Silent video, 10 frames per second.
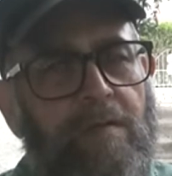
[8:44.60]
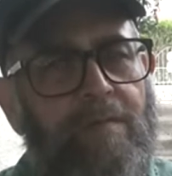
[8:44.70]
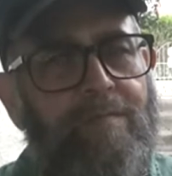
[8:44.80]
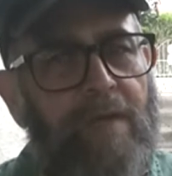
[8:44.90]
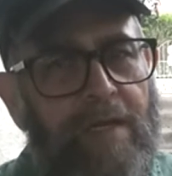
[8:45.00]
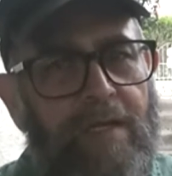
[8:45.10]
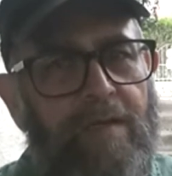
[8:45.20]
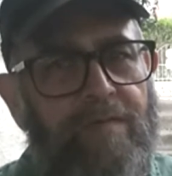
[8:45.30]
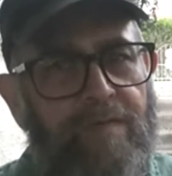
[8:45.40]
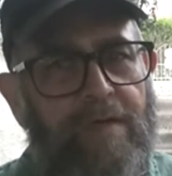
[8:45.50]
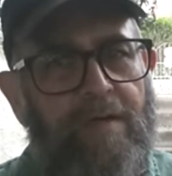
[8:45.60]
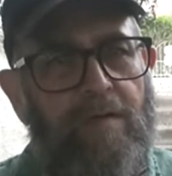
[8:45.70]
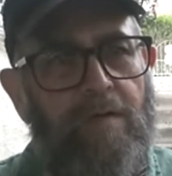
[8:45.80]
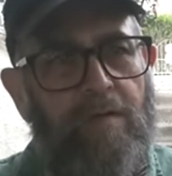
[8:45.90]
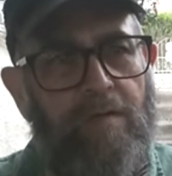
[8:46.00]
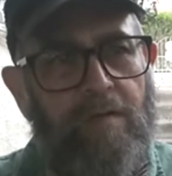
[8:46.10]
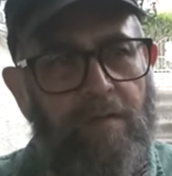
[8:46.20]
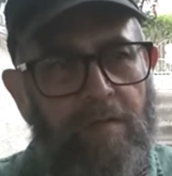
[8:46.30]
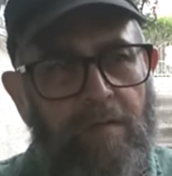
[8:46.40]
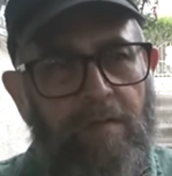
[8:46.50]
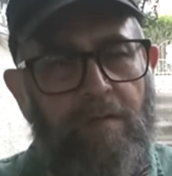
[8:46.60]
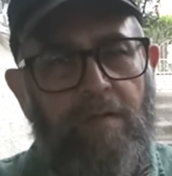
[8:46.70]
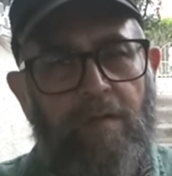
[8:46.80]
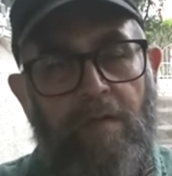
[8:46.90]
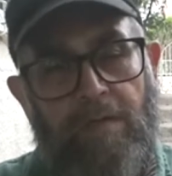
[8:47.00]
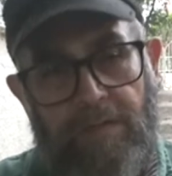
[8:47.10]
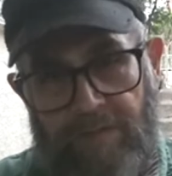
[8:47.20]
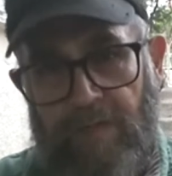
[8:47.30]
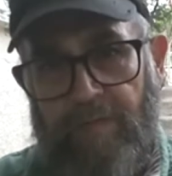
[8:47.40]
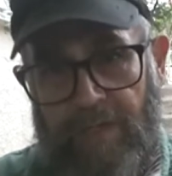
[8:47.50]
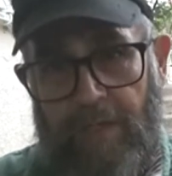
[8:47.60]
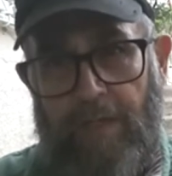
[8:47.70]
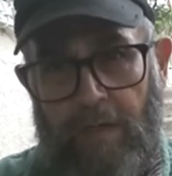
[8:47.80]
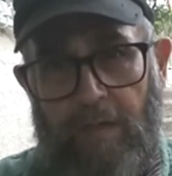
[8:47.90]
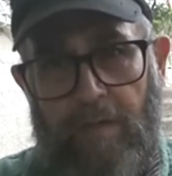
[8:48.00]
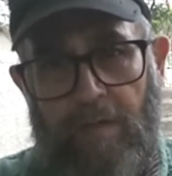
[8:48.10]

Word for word: many of our, there's some here,